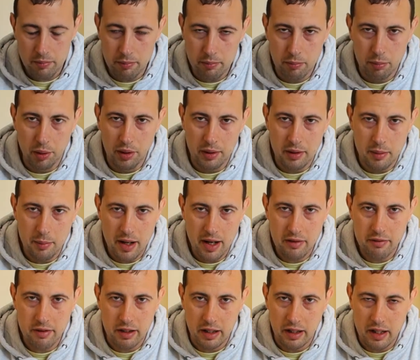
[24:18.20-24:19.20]
But the main
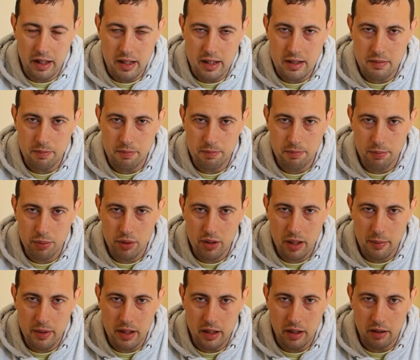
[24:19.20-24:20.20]
thing is put
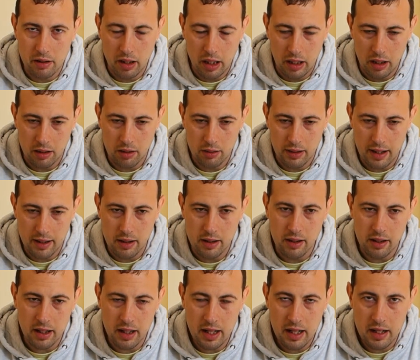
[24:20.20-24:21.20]
them in
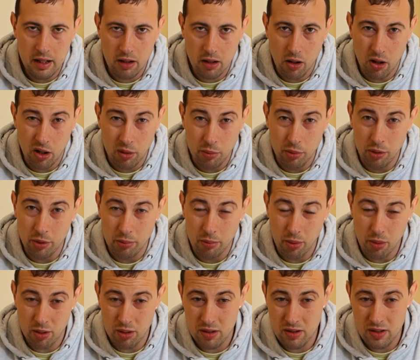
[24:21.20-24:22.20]
together in a cardboard
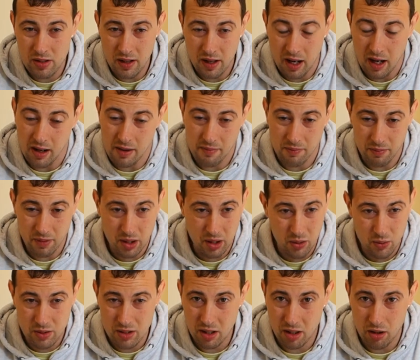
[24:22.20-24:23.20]
box.
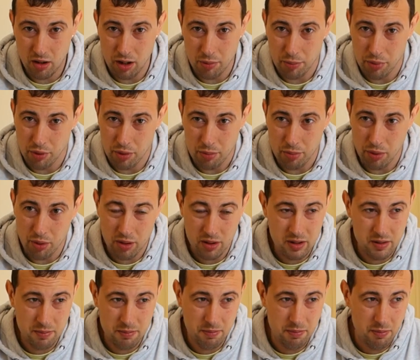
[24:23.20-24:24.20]
Close the cardboard box.